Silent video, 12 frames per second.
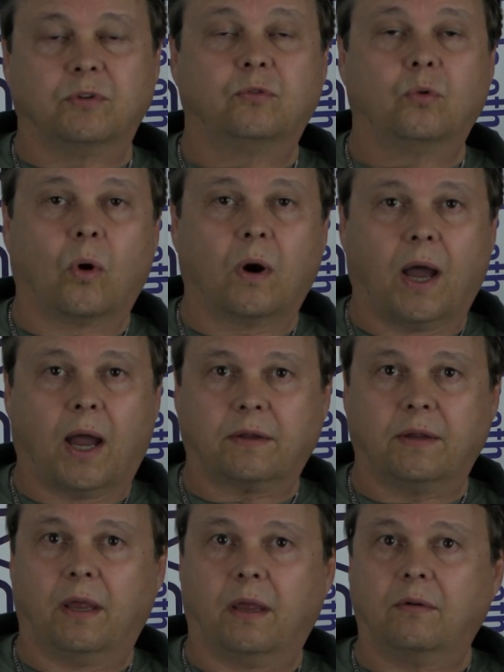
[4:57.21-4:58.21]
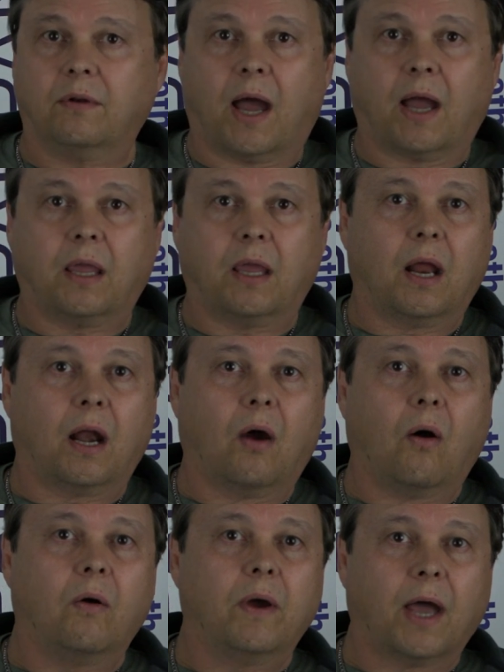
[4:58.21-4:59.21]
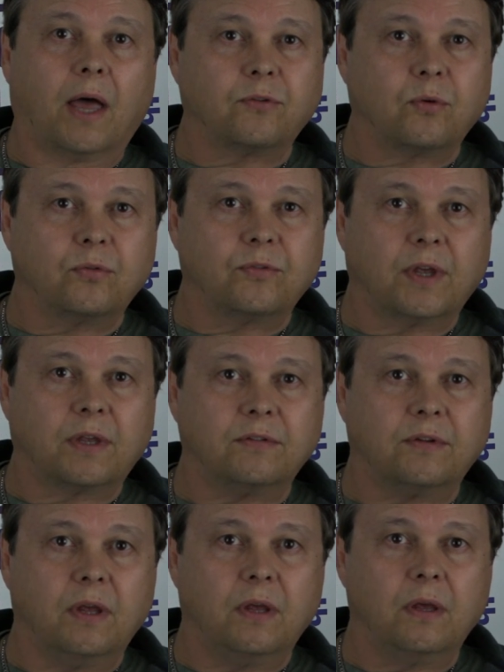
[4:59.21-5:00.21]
door knocking and I only got through 60.